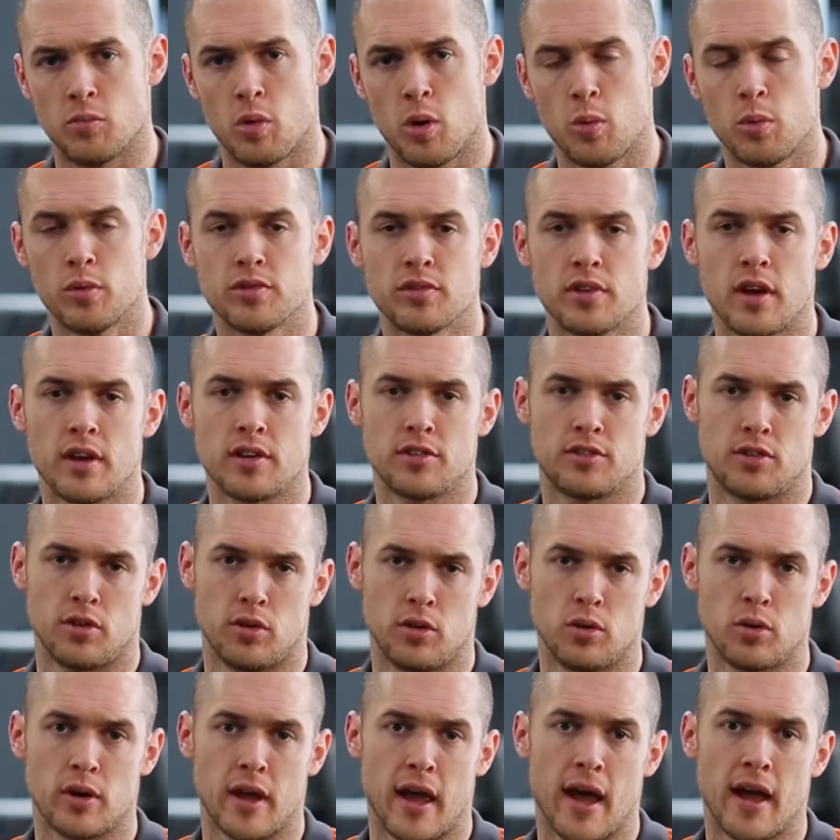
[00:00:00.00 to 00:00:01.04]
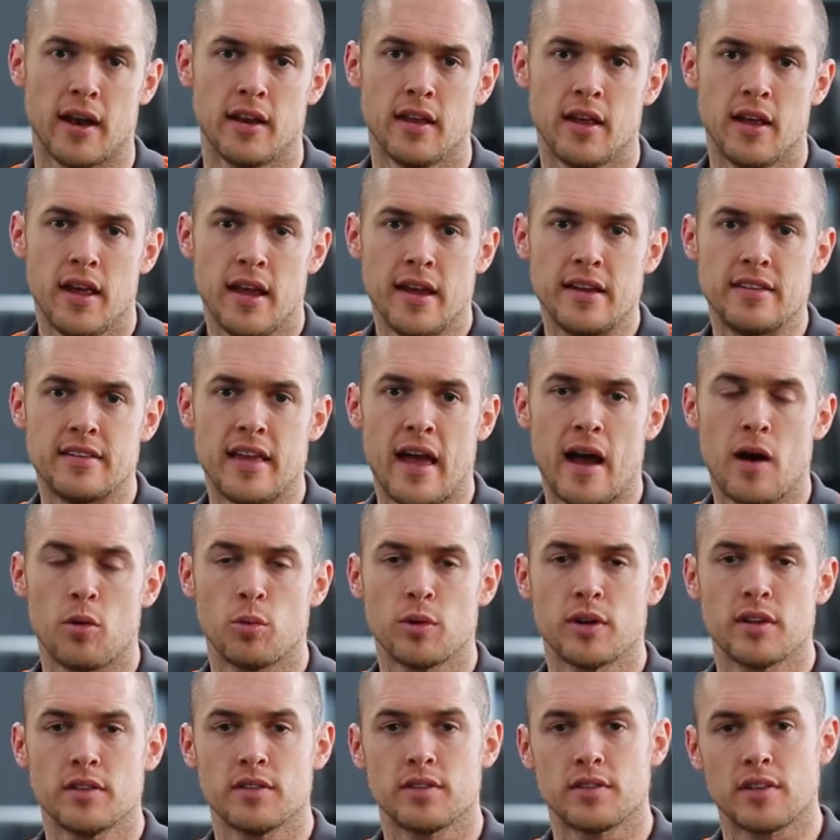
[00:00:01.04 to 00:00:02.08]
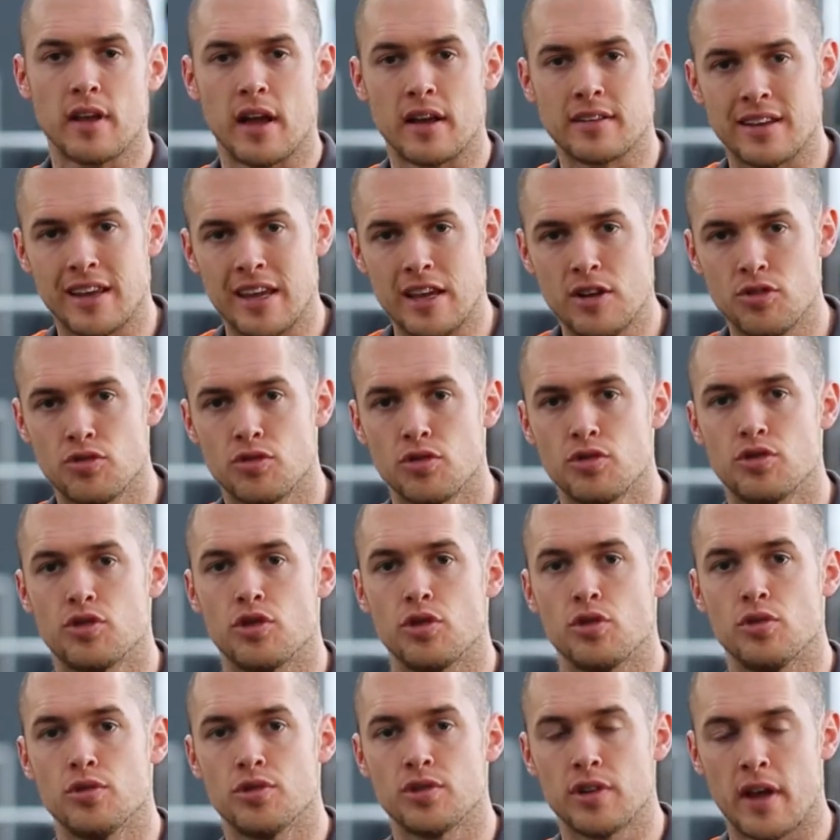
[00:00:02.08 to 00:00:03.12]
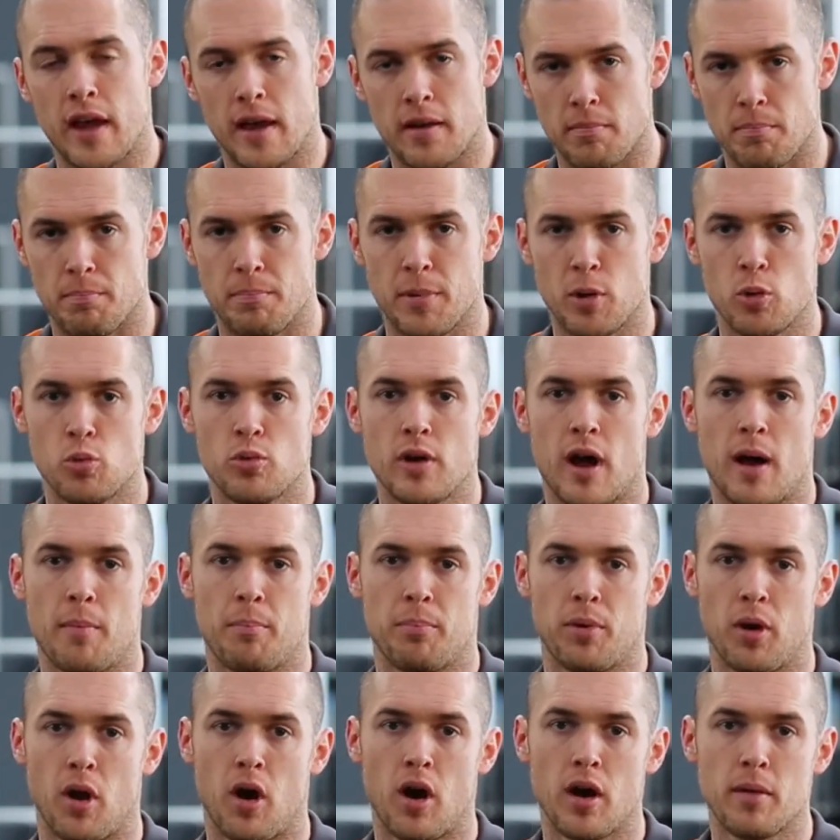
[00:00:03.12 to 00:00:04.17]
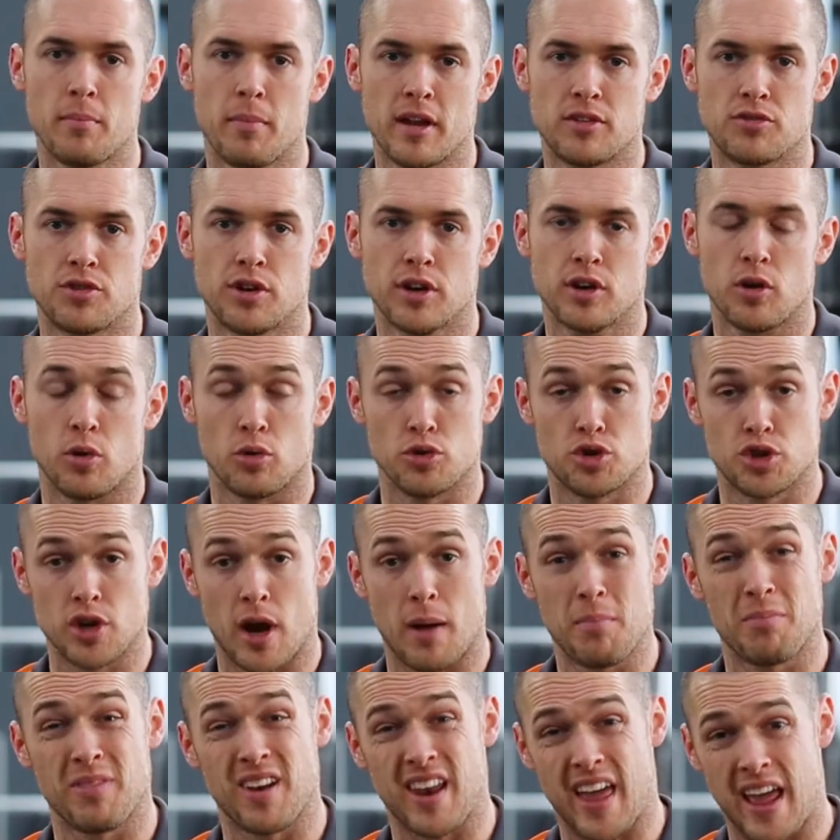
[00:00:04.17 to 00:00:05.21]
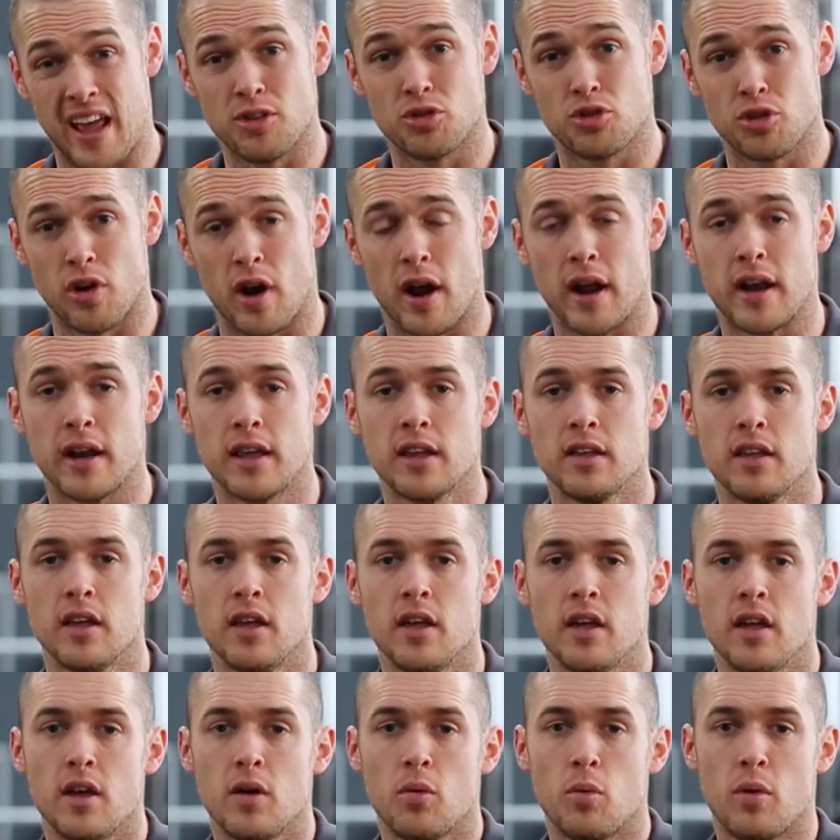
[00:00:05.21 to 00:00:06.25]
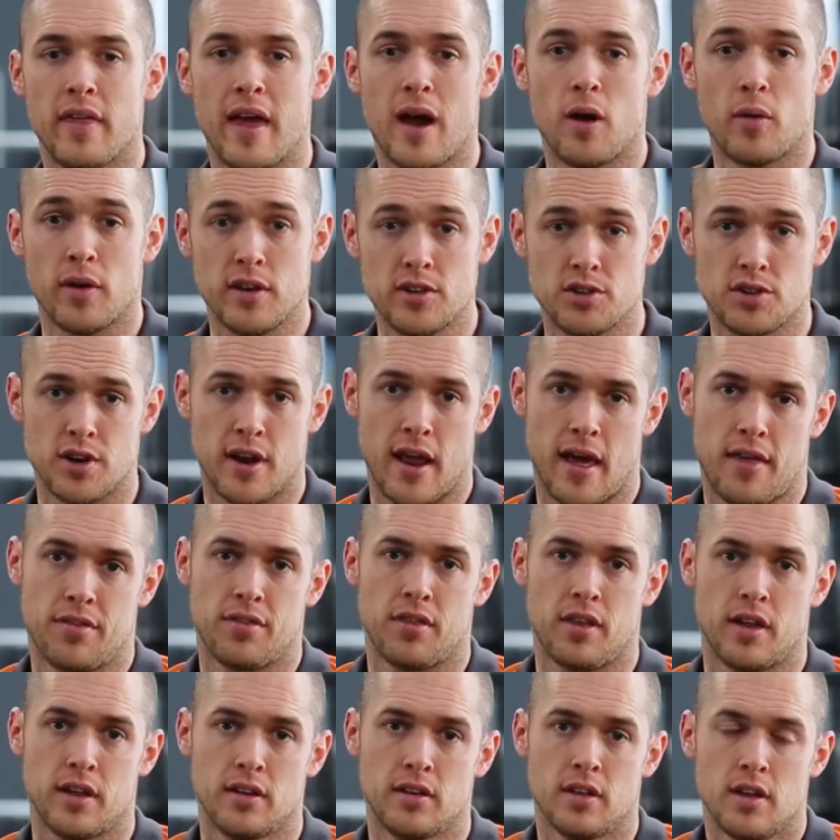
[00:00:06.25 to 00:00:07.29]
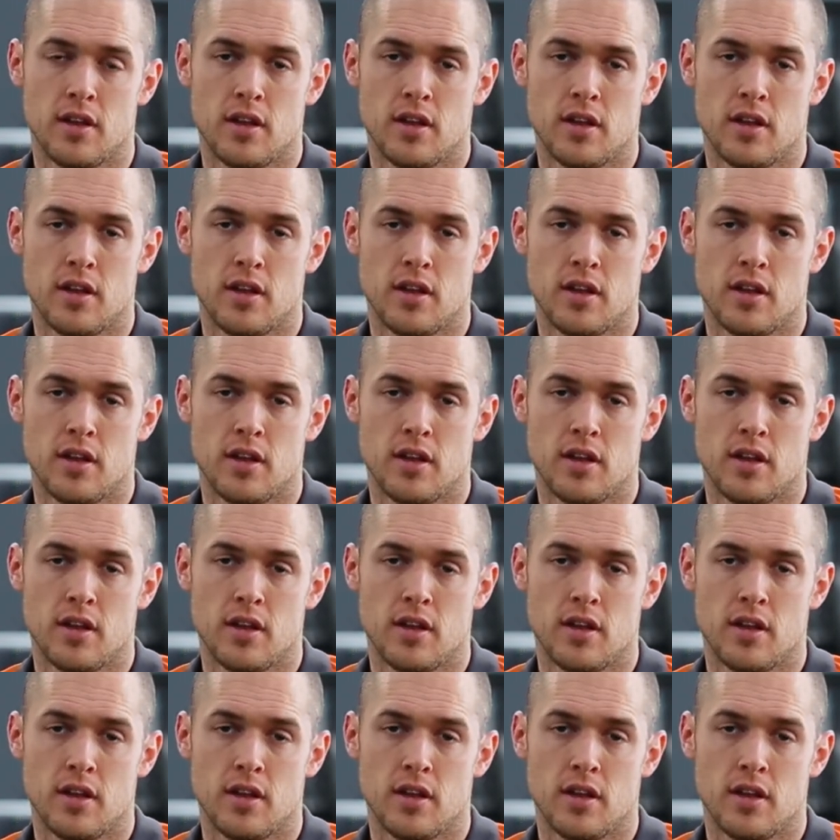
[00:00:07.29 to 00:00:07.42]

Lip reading: what we've started to look at is how we can start to introduce and build up plyometric or jump land training with our injured athlete.